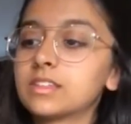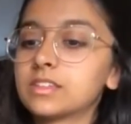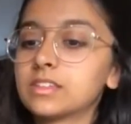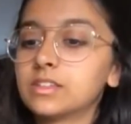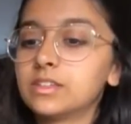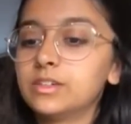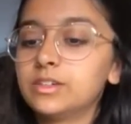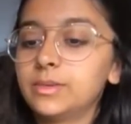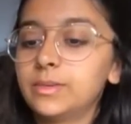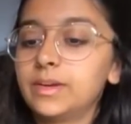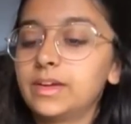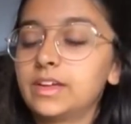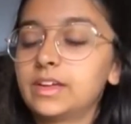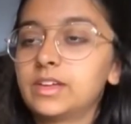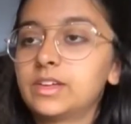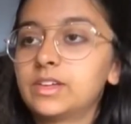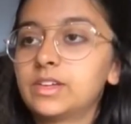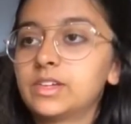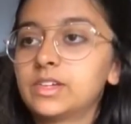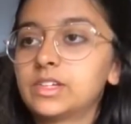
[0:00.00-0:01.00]
You do it.
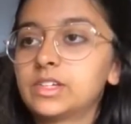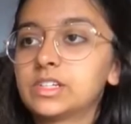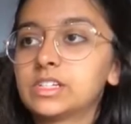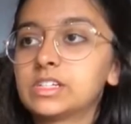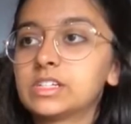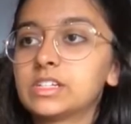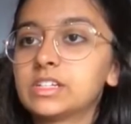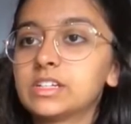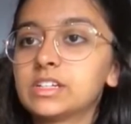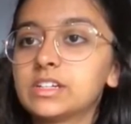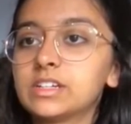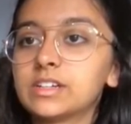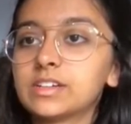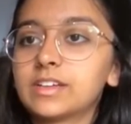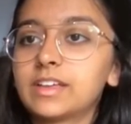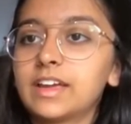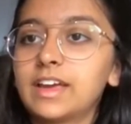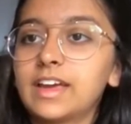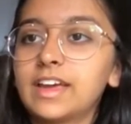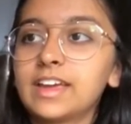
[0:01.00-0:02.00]

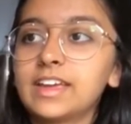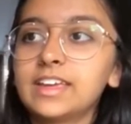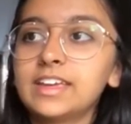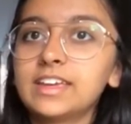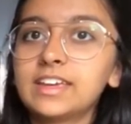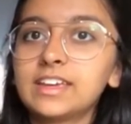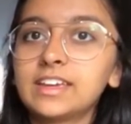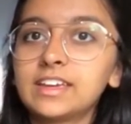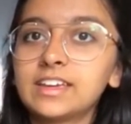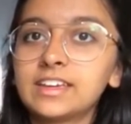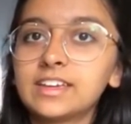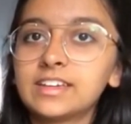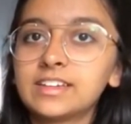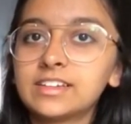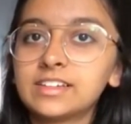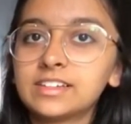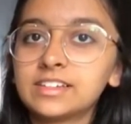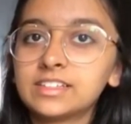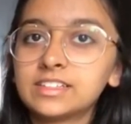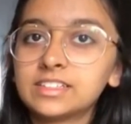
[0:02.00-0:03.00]
Okay. So,
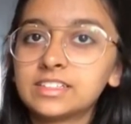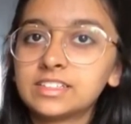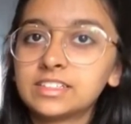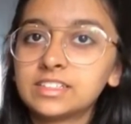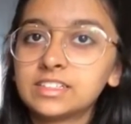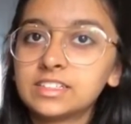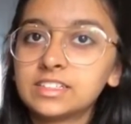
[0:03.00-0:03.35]
of course.